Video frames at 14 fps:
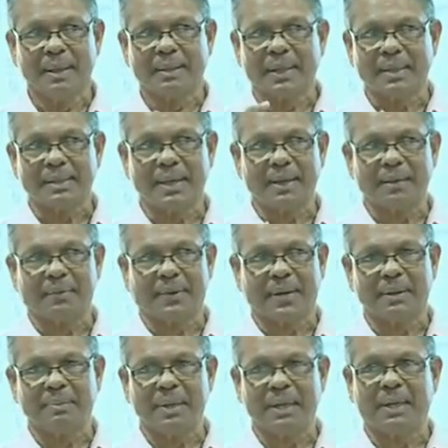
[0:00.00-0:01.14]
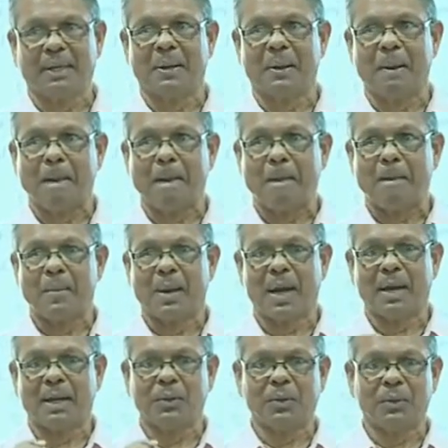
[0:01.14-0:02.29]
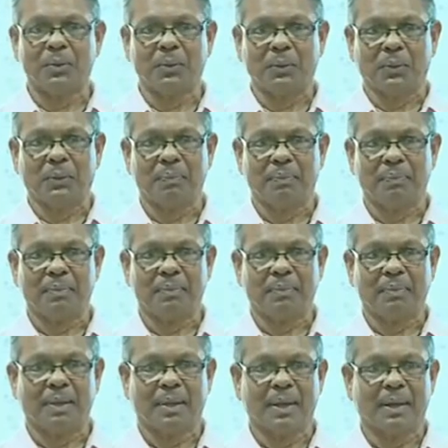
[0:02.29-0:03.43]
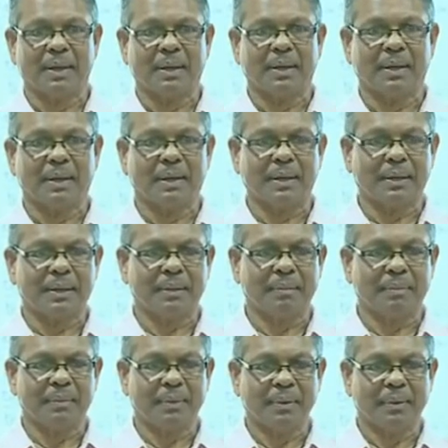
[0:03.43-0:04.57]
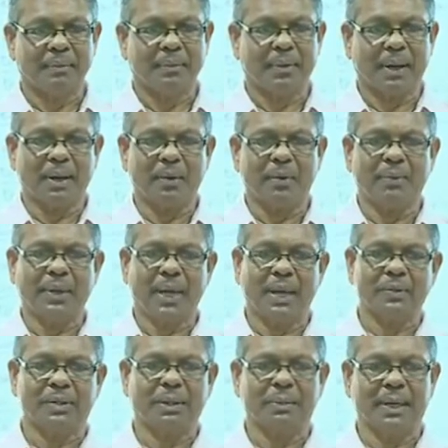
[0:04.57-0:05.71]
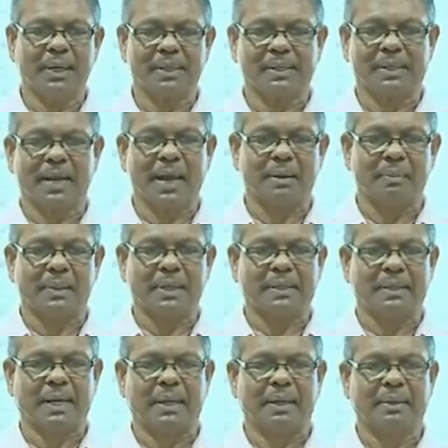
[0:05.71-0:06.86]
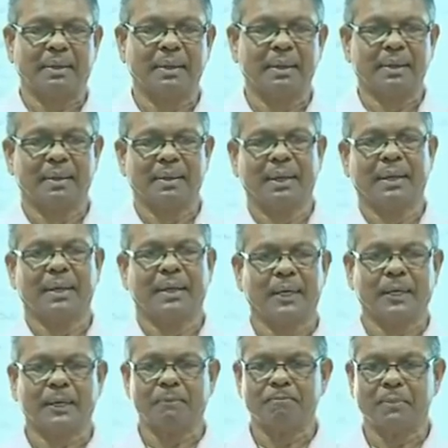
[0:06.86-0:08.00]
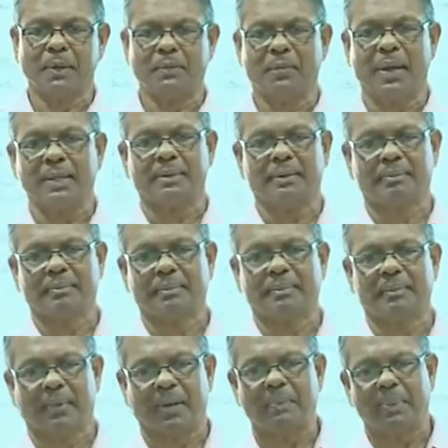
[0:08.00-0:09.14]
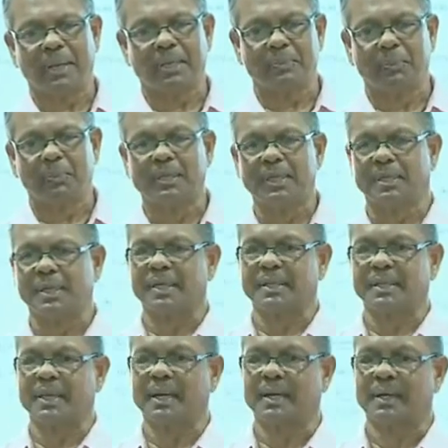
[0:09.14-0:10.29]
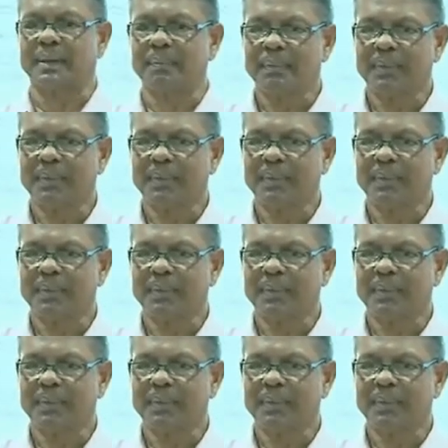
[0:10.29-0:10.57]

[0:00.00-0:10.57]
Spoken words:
That's a different meaning. I know you. Now, we have similar statements like in one place Buddha says that